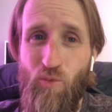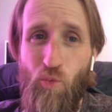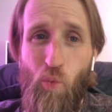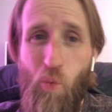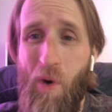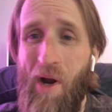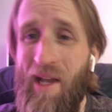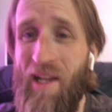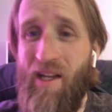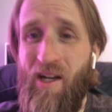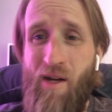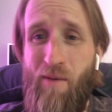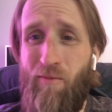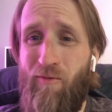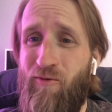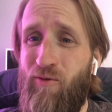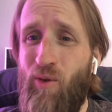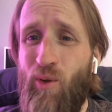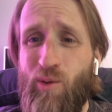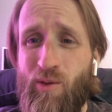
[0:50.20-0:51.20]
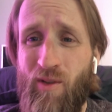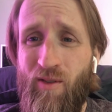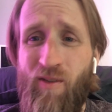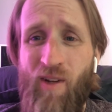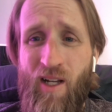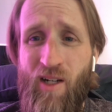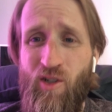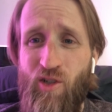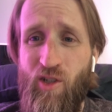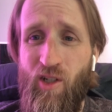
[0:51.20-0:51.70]
wake up full of
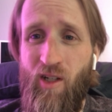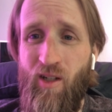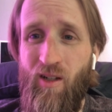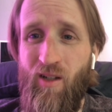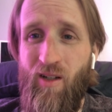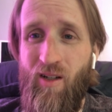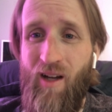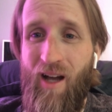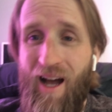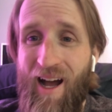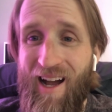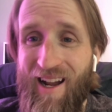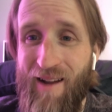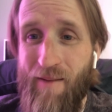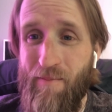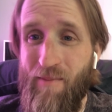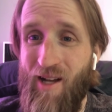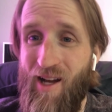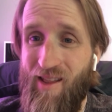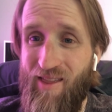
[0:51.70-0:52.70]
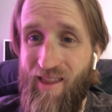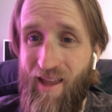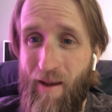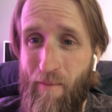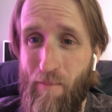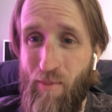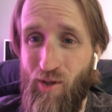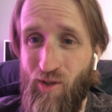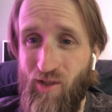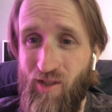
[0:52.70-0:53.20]
energy. I am not
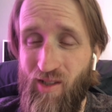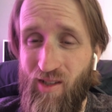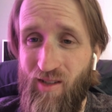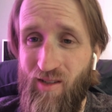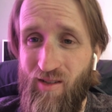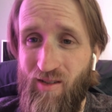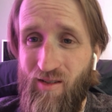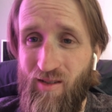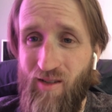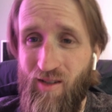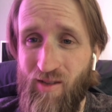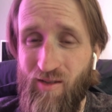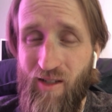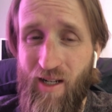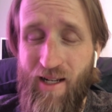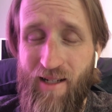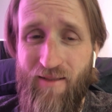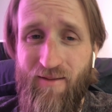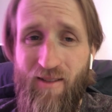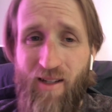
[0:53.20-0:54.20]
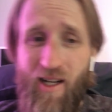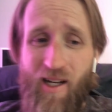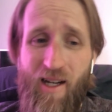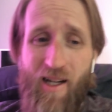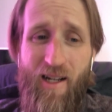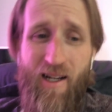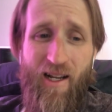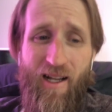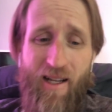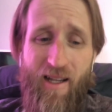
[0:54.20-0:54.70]
that person, all right?
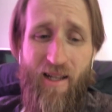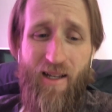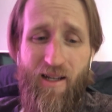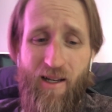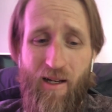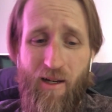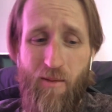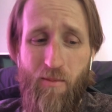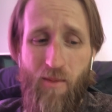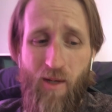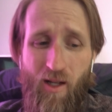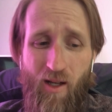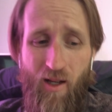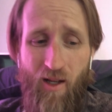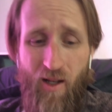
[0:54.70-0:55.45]
I am